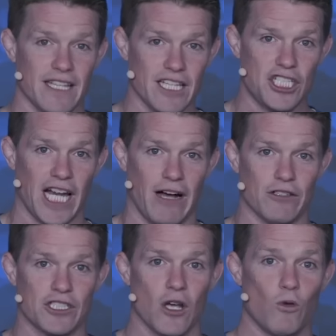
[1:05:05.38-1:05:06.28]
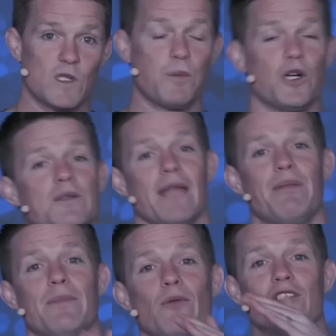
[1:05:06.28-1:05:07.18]
lead challenge, which pushed then
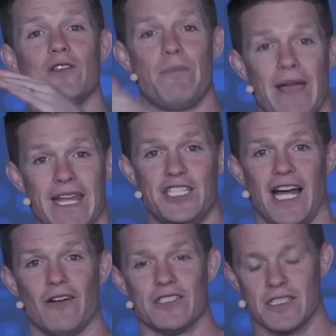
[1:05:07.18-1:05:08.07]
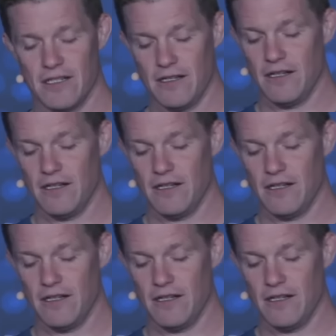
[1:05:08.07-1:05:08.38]
people into the paid challenge.